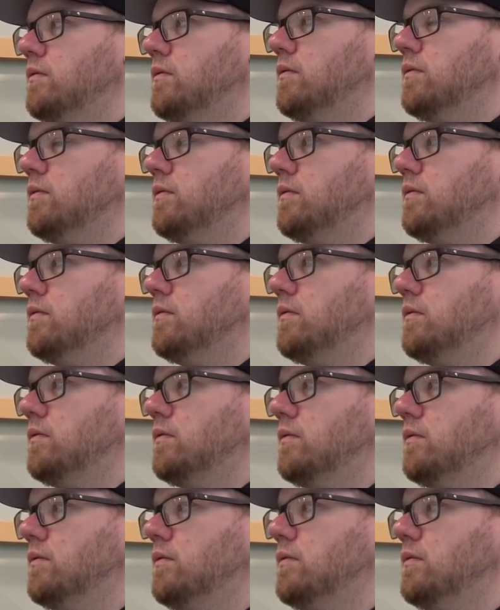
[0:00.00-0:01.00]

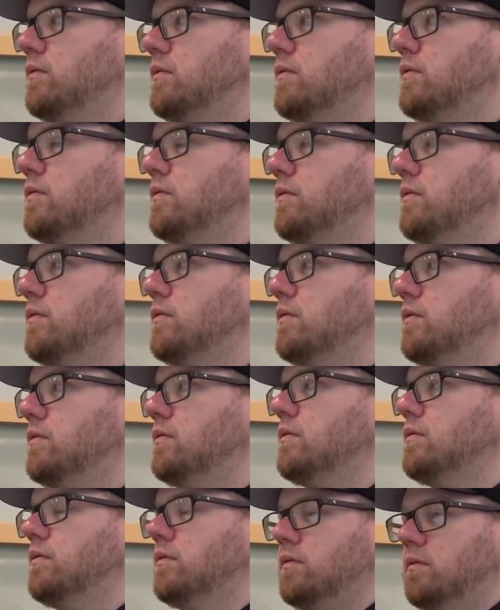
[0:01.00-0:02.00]

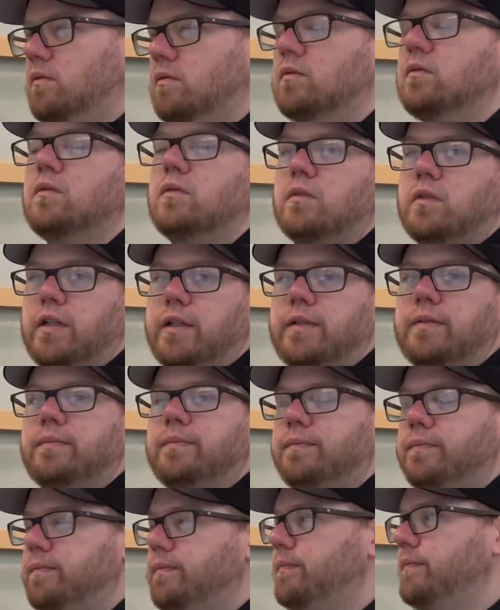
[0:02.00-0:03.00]

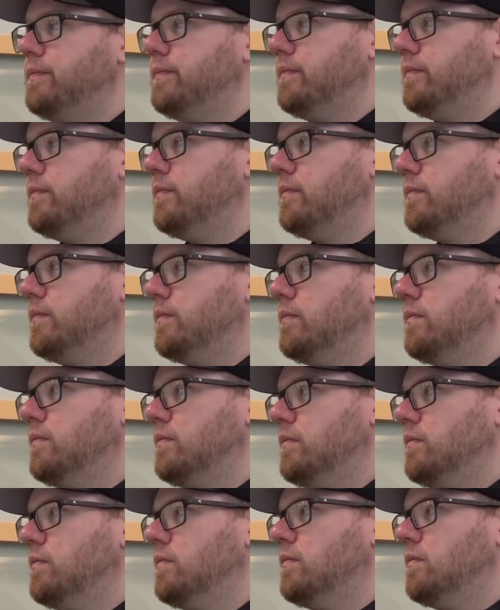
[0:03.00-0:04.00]

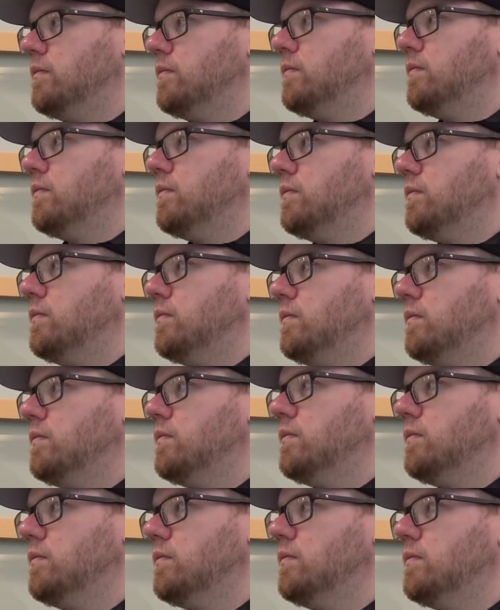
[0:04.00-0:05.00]

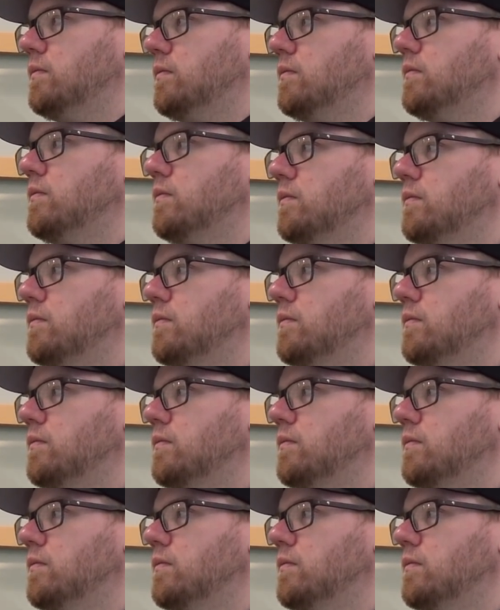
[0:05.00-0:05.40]
[no speech]